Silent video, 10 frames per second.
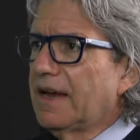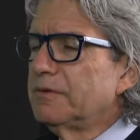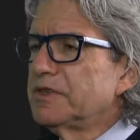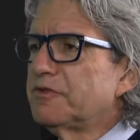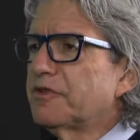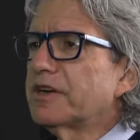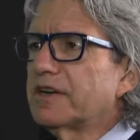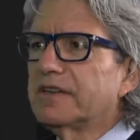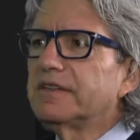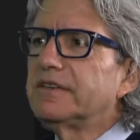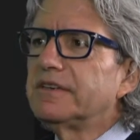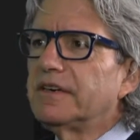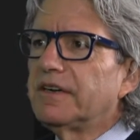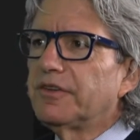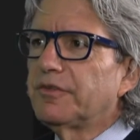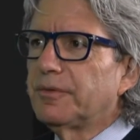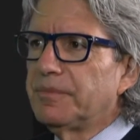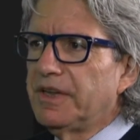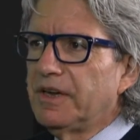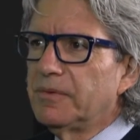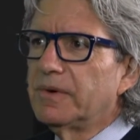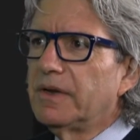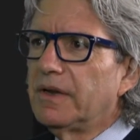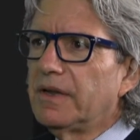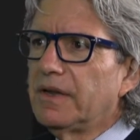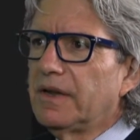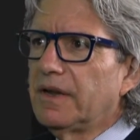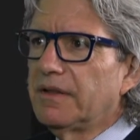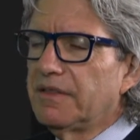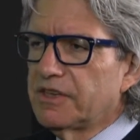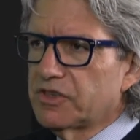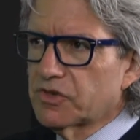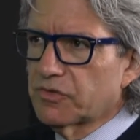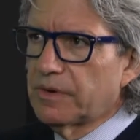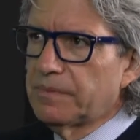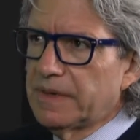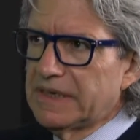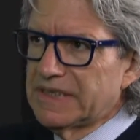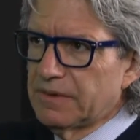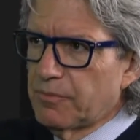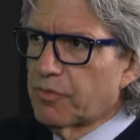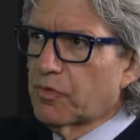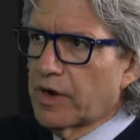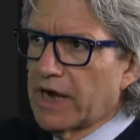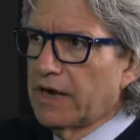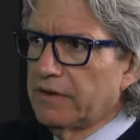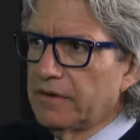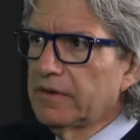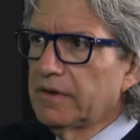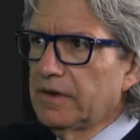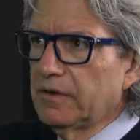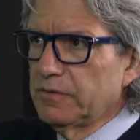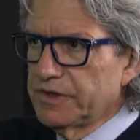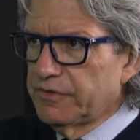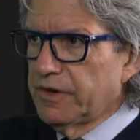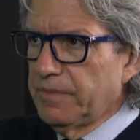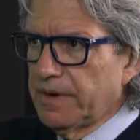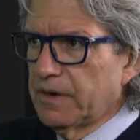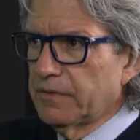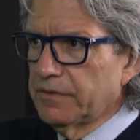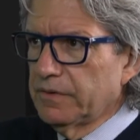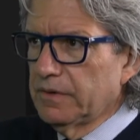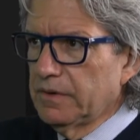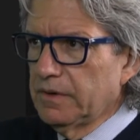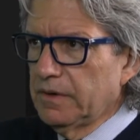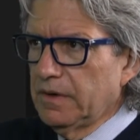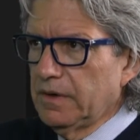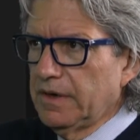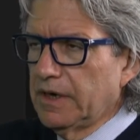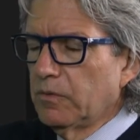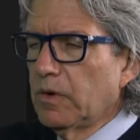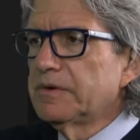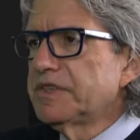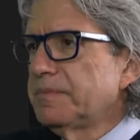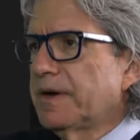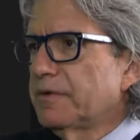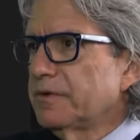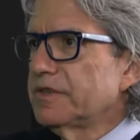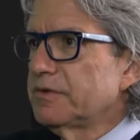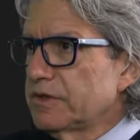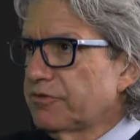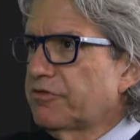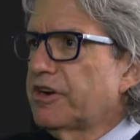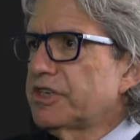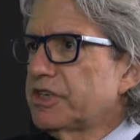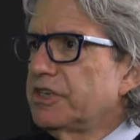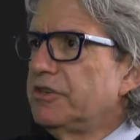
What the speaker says: And it was very clear to us from day one that Trump as a brand was very powerful. Now, why was he powerful? Because he was fresh